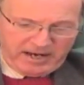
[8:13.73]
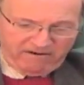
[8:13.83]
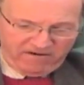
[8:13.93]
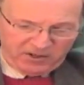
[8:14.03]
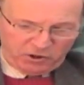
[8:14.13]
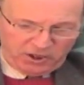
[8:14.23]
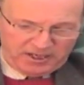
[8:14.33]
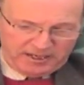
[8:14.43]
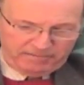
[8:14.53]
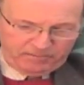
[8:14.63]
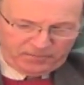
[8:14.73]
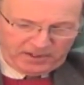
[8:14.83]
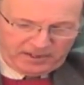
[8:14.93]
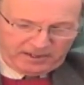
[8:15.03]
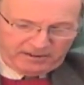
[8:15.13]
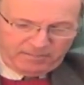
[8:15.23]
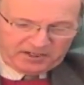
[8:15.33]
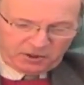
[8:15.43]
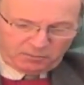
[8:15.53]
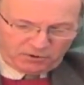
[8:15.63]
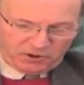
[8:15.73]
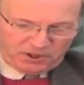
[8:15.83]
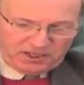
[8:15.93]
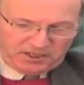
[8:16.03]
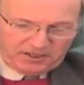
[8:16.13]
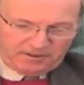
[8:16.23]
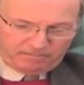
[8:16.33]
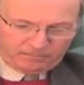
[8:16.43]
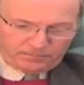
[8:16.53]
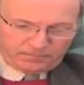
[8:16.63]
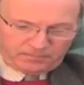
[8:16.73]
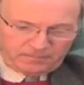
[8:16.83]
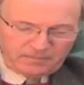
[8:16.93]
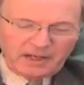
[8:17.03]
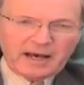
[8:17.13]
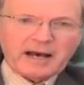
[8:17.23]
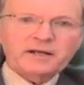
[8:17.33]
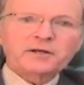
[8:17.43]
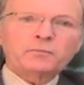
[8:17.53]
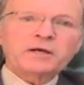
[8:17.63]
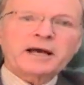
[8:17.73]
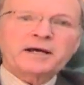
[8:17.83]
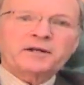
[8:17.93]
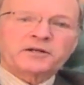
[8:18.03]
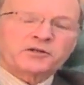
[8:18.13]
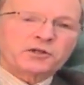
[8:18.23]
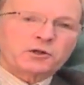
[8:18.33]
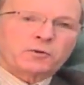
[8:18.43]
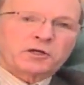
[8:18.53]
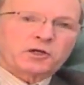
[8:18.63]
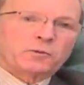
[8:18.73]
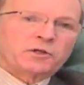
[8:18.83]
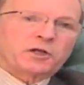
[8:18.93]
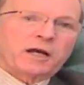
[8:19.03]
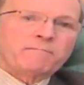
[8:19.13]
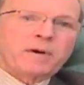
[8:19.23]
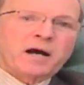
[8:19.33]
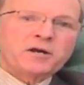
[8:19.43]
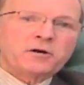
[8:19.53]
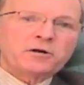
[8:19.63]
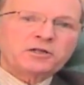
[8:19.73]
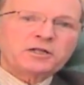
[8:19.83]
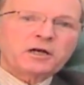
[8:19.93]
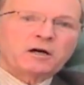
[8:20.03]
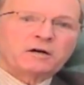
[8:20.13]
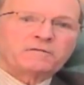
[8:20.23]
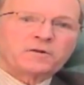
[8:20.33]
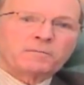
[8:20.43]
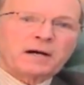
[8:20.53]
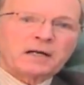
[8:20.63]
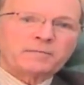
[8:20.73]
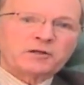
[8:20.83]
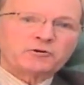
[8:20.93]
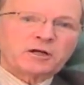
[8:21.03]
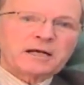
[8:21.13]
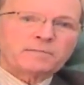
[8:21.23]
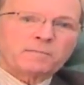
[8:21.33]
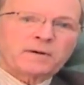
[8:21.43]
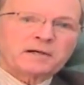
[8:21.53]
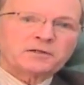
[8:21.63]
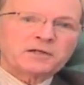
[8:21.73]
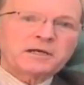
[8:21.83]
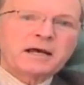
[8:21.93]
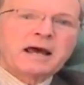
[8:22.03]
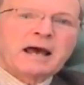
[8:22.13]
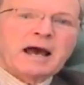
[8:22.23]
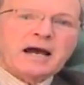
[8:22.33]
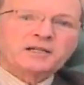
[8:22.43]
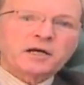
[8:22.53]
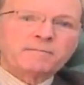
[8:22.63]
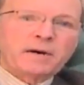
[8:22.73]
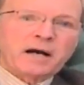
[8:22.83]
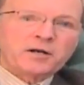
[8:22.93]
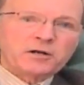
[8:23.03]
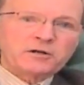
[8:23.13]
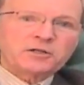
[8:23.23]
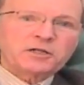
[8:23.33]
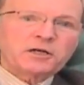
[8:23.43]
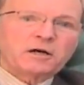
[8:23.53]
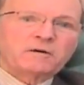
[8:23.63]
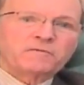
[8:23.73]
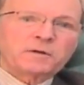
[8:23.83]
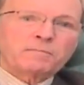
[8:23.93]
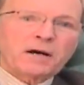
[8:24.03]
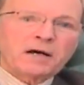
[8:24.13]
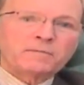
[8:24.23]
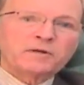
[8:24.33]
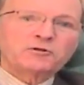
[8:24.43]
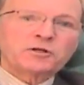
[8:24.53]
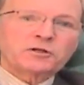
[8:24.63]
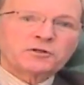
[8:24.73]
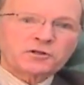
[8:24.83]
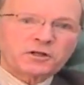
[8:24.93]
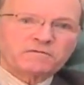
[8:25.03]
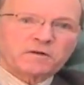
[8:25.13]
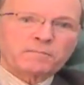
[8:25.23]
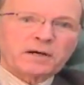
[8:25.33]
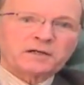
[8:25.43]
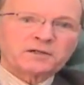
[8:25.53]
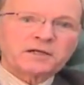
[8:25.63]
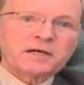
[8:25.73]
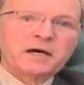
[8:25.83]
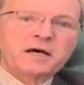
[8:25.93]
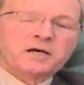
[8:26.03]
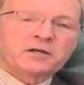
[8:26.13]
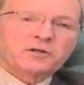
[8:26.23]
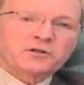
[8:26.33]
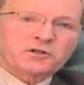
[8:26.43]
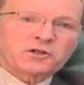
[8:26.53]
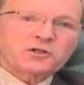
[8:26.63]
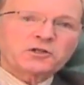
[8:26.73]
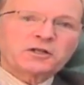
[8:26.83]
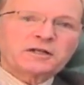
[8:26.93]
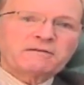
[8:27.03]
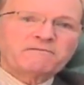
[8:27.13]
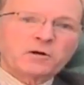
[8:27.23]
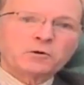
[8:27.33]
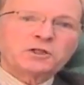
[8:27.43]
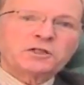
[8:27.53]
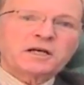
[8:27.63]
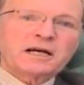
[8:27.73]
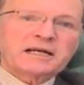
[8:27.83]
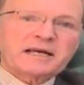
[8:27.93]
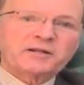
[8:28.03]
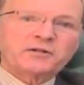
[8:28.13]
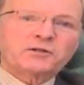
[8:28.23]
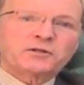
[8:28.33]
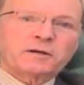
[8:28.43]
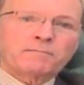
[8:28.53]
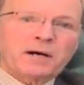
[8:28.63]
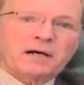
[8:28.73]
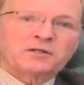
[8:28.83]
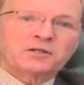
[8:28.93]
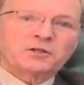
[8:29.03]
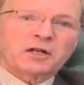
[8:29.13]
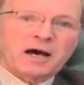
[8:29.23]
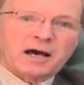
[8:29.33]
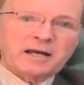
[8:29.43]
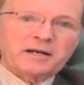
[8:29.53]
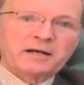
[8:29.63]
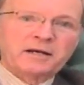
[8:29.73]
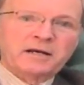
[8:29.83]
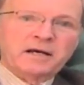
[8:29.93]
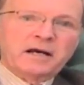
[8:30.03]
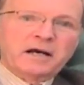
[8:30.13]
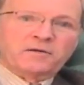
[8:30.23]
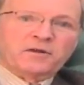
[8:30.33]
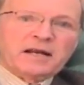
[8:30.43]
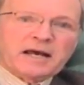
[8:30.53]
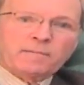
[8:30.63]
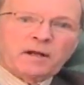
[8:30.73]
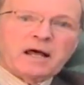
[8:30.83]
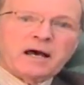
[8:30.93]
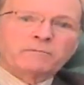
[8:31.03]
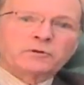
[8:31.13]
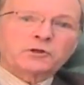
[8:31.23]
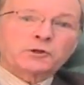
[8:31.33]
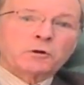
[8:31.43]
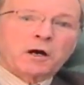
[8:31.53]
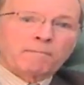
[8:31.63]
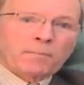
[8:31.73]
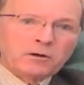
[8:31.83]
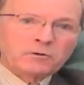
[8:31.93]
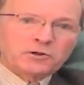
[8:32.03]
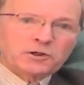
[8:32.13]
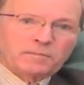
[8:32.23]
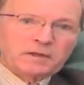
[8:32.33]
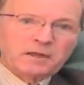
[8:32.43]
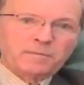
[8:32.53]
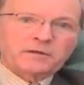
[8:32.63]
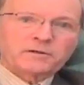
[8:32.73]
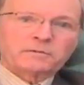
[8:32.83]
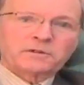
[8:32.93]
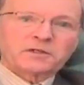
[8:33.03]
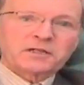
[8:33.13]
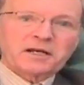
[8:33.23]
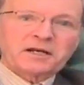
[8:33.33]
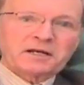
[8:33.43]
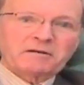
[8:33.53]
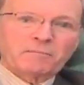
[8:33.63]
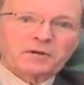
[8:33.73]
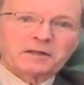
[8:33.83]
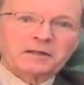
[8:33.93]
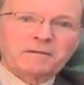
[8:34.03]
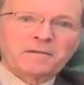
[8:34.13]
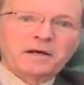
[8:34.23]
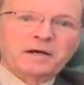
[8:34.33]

Eventually, matters proceeded, and we had a situation which a minority of the Parliamentary Labour Party and a minority of the Parliamentary Conservative Party consistently voted against their party's line. The Labour line was to oppose the bill because it was a Ted Heath bill.